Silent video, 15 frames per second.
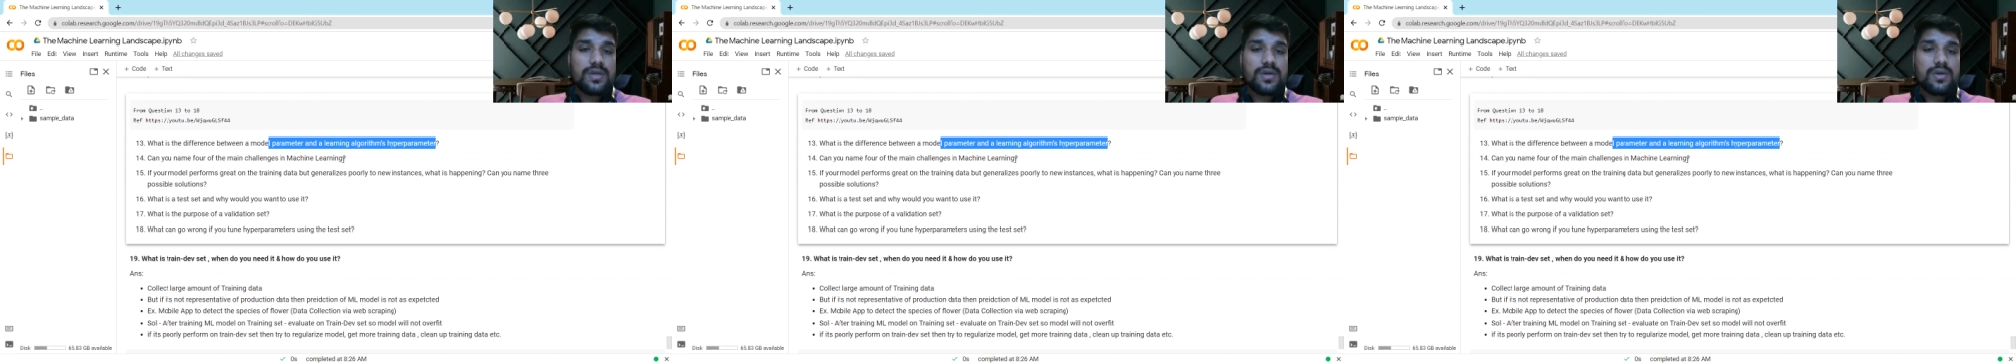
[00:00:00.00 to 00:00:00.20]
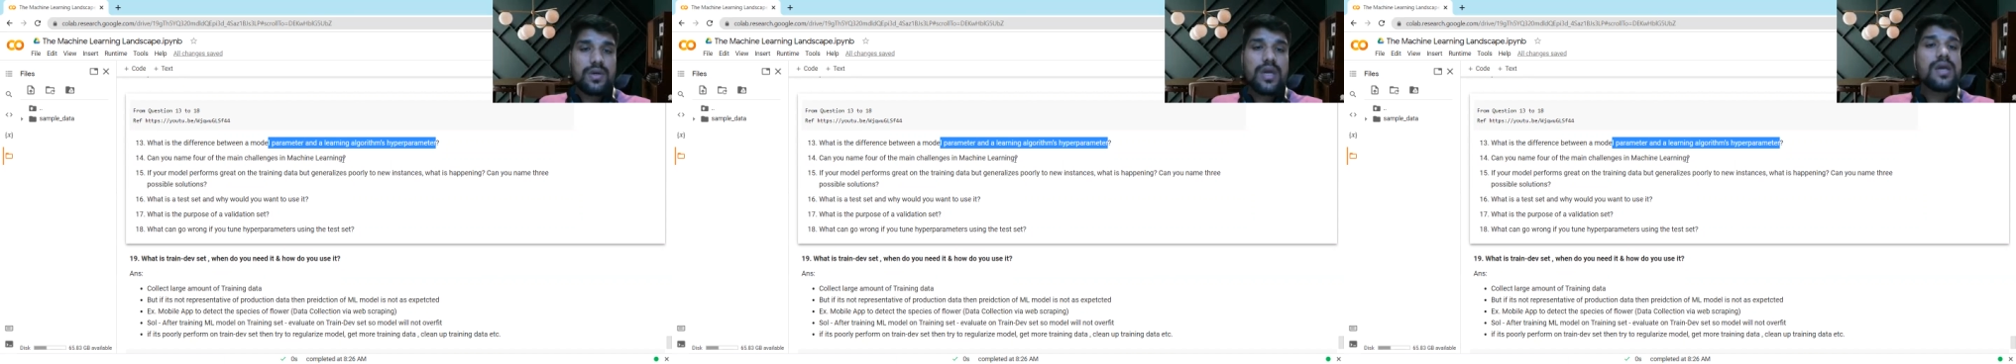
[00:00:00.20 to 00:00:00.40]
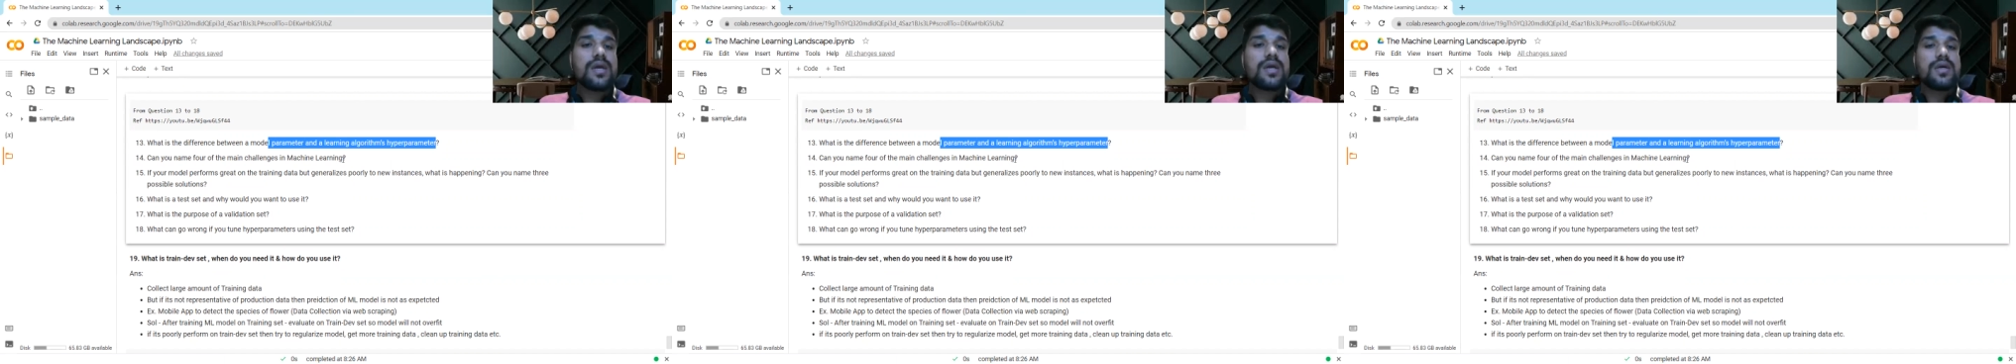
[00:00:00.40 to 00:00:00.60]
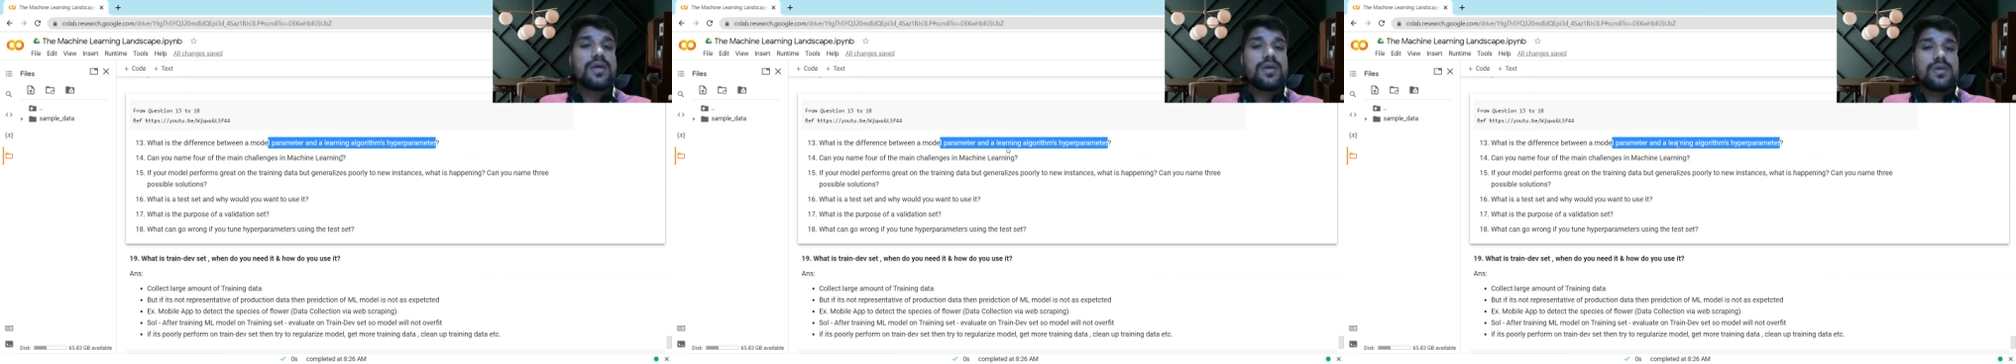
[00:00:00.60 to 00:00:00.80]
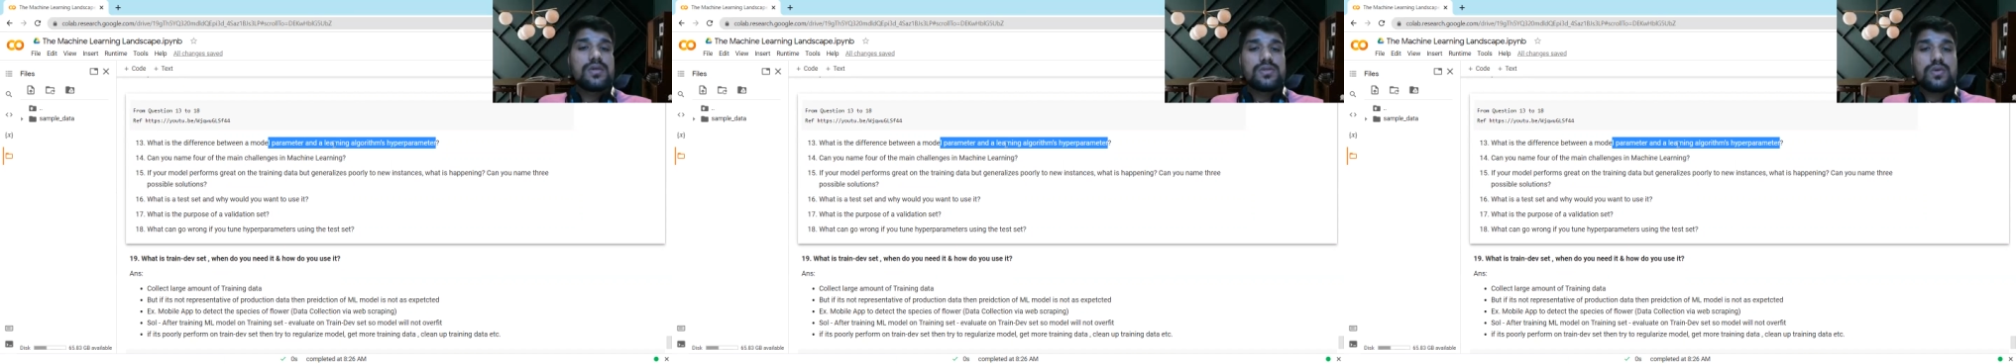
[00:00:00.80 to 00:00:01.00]
Okay,
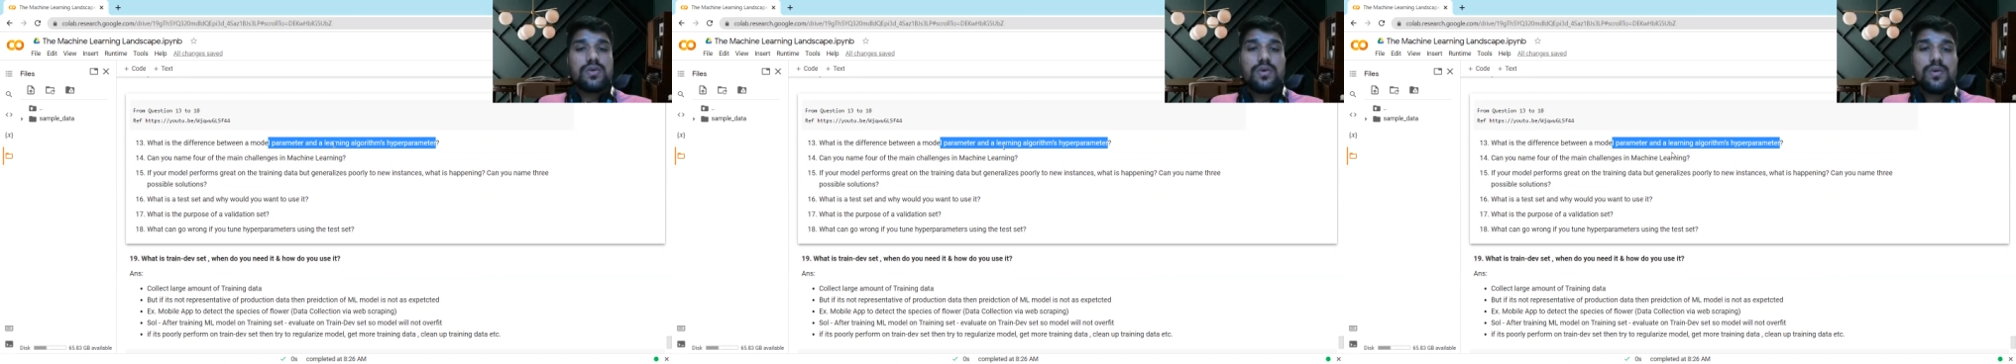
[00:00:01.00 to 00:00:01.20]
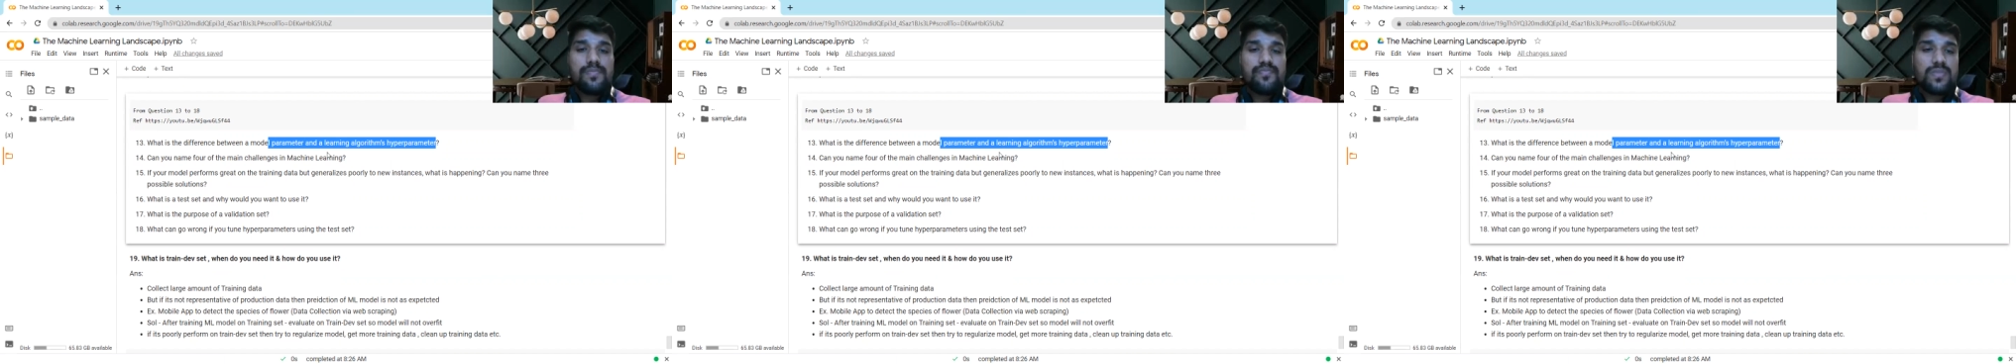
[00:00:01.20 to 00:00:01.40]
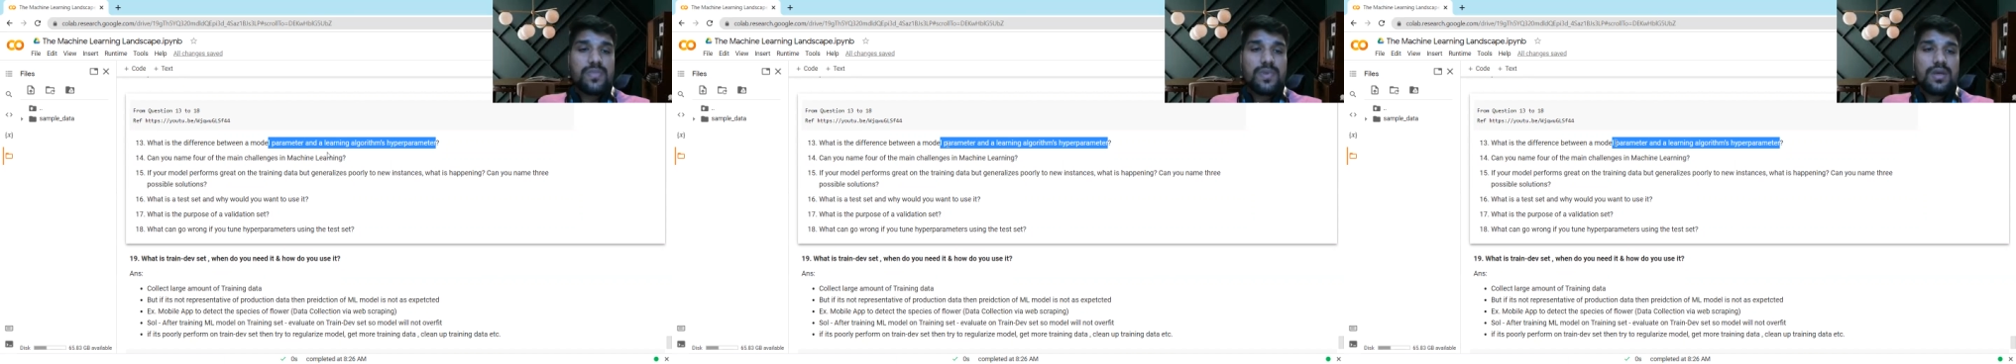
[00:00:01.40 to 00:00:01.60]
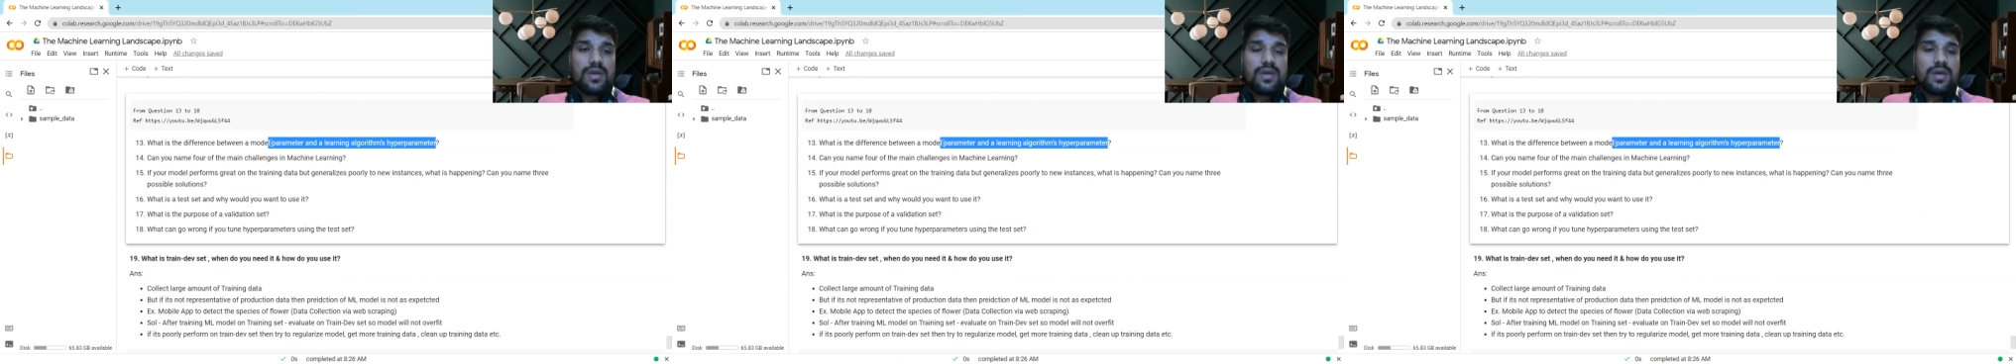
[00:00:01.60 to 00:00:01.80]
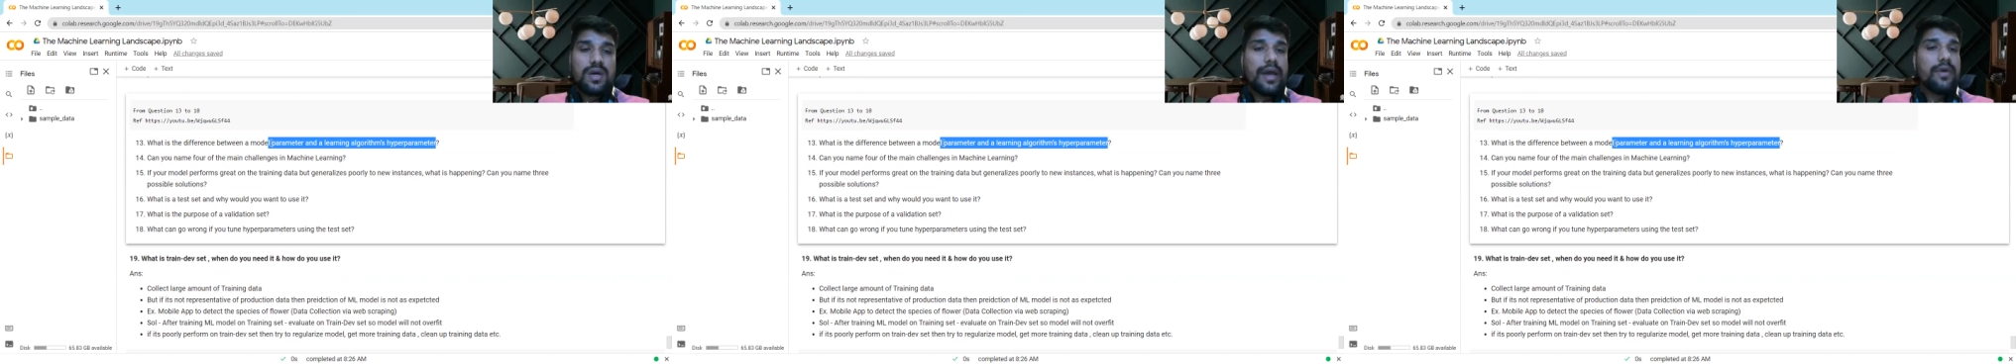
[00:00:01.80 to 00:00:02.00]
so
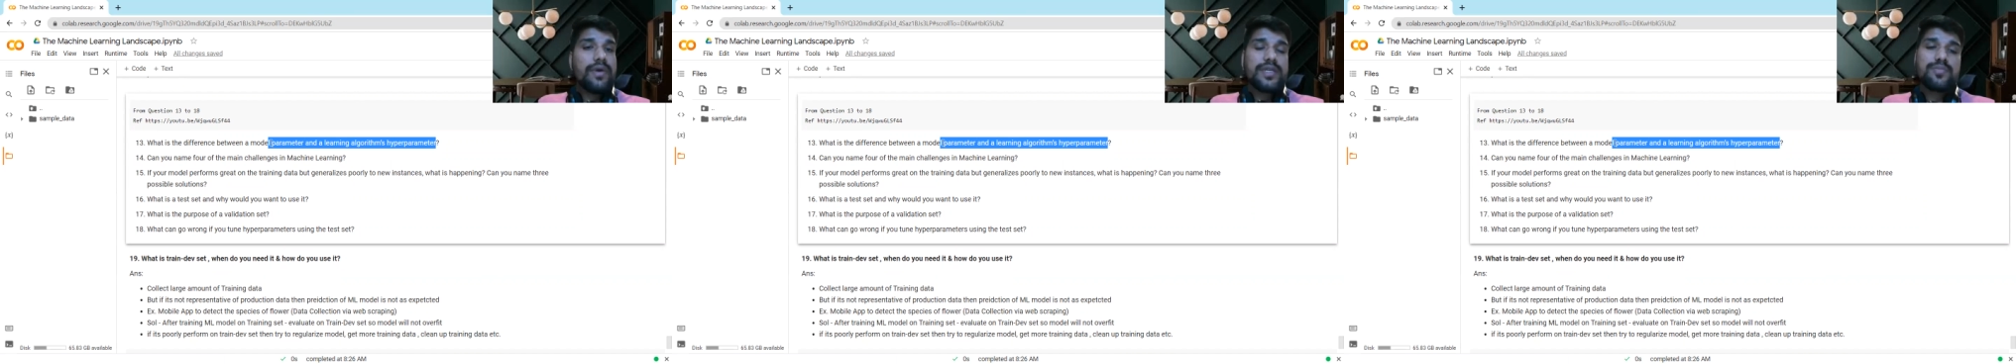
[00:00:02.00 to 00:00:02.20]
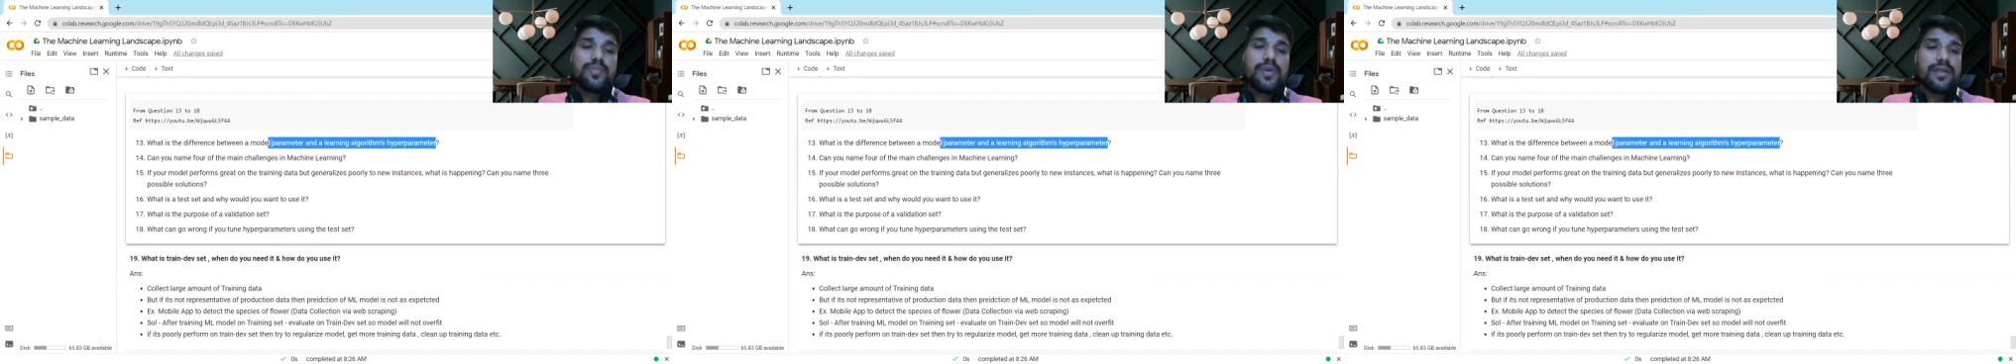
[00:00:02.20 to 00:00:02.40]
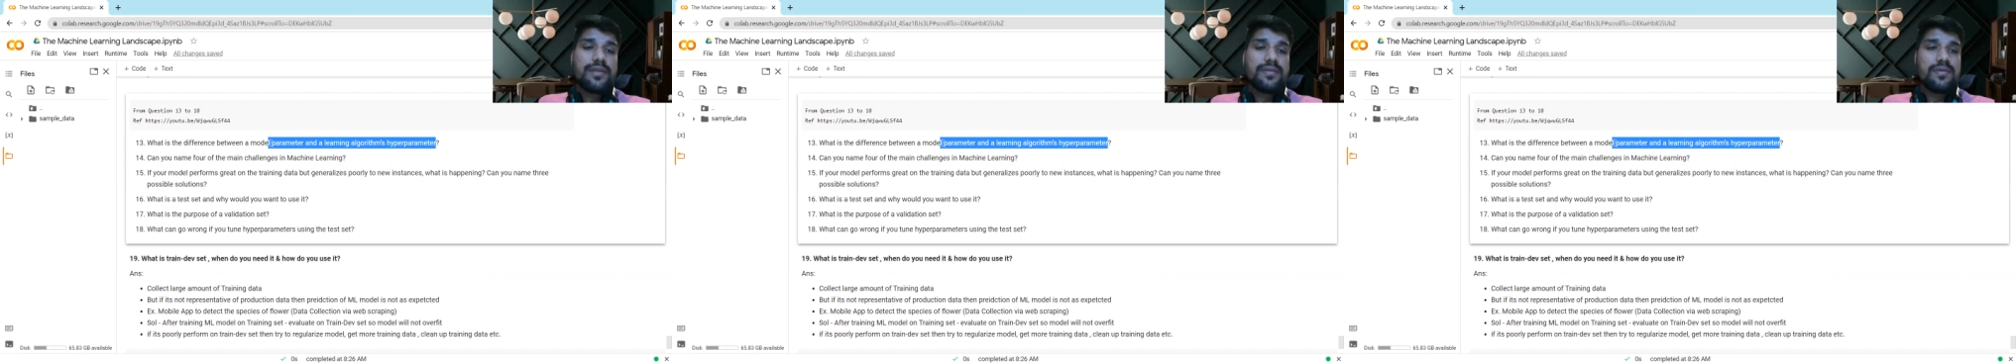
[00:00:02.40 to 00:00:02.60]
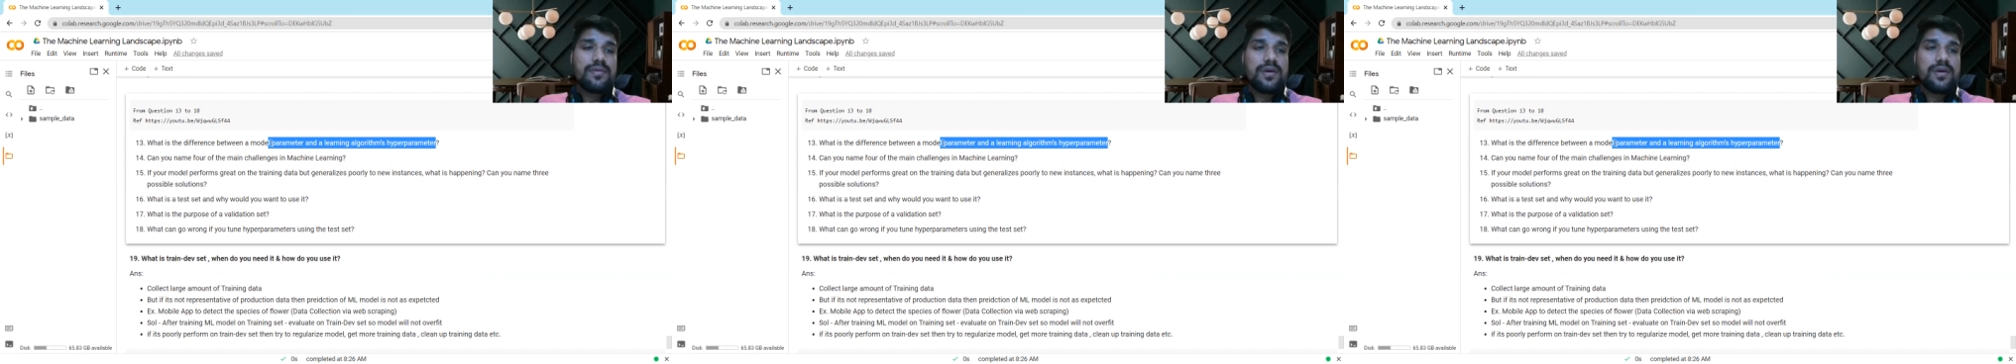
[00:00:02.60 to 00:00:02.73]
I have explained,